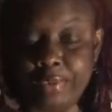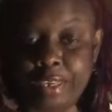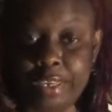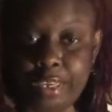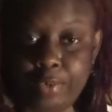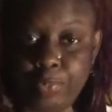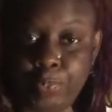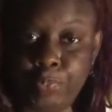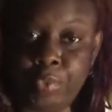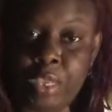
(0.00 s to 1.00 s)
Again,
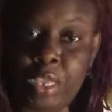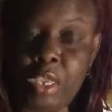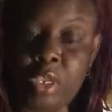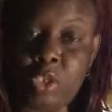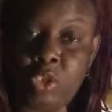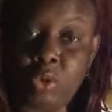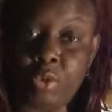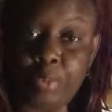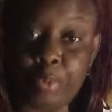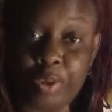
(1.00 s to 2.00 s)

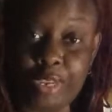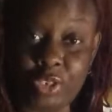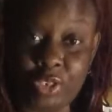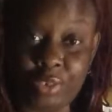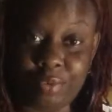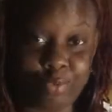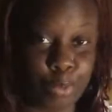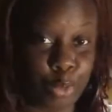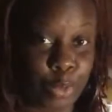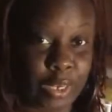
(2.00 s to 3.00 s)
Soulspiration from
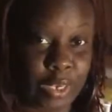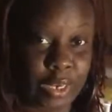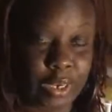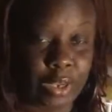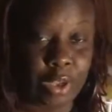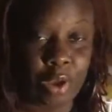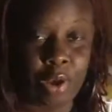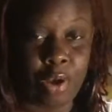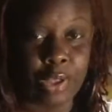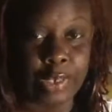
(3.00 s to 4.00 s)
Queen Kenya
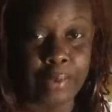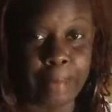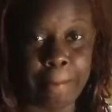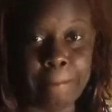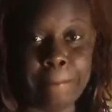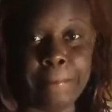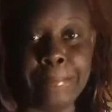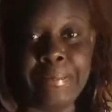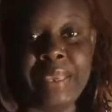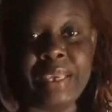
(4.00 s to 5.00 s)
on
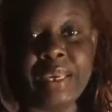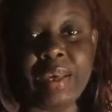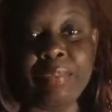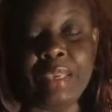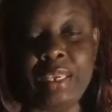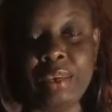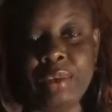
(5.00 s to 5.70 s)
becoming.